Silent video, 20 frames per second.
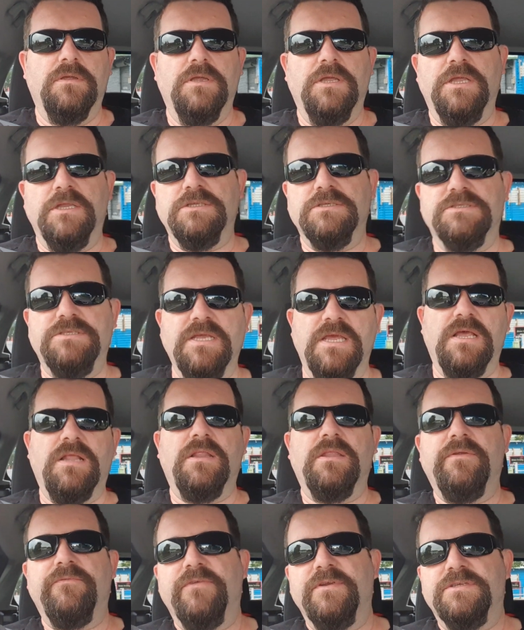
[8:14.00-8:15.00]

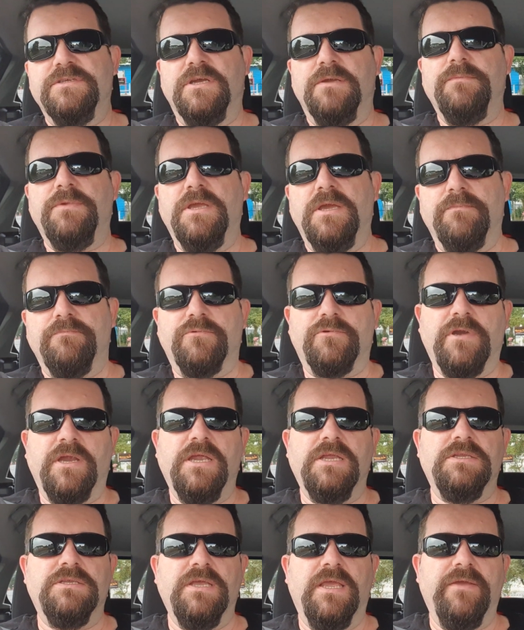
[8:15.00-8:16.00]
Intel, every time you
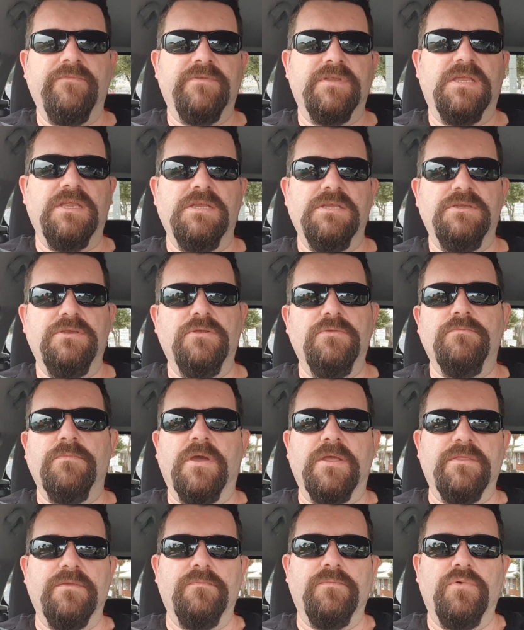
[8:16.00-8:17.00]
upgrade, you have to get a new
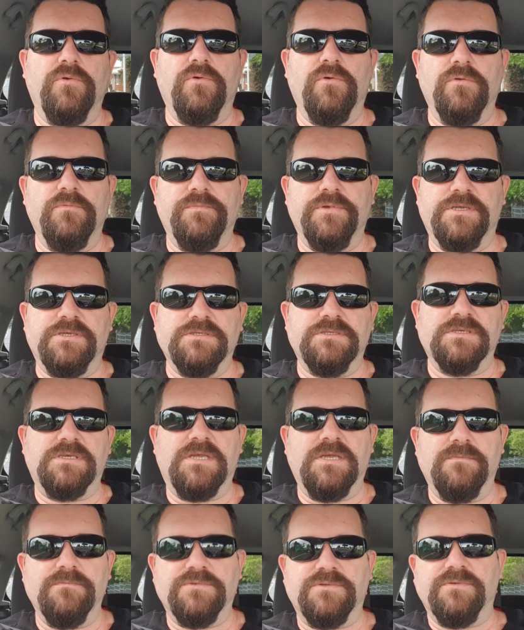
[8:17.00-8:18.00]
motherboard because it
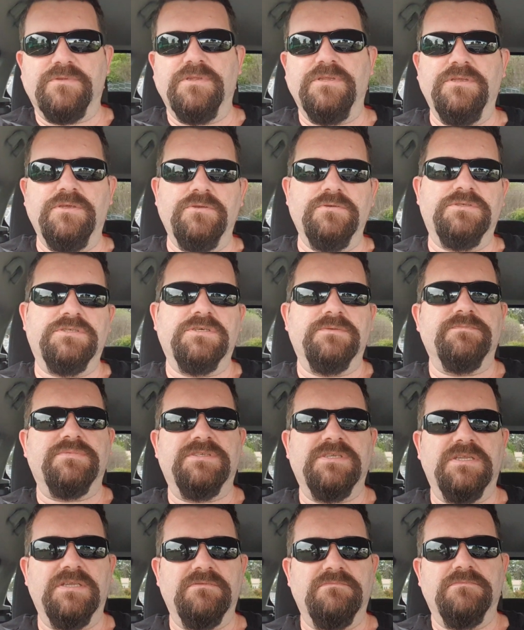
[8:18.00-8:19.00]
comes with a new
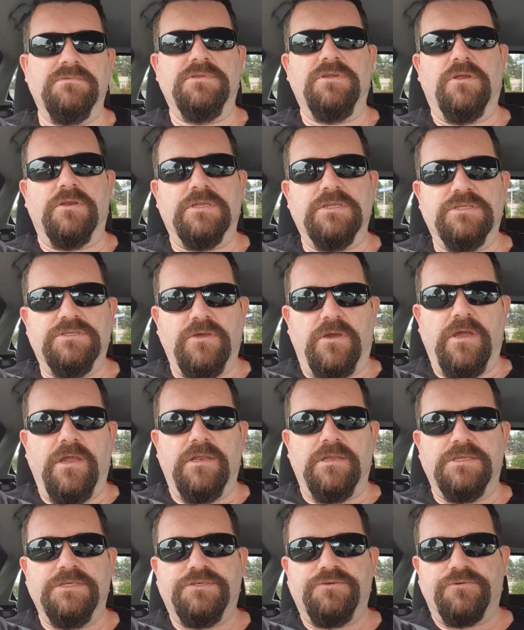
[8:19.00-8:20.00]
chipset. Not
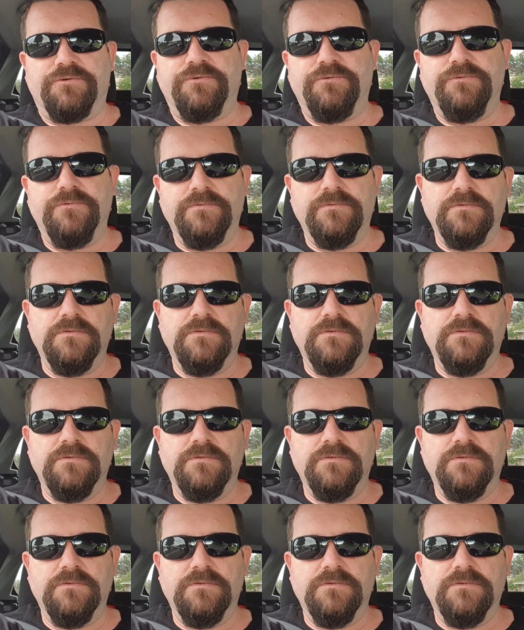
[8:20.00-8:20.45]
entirely true.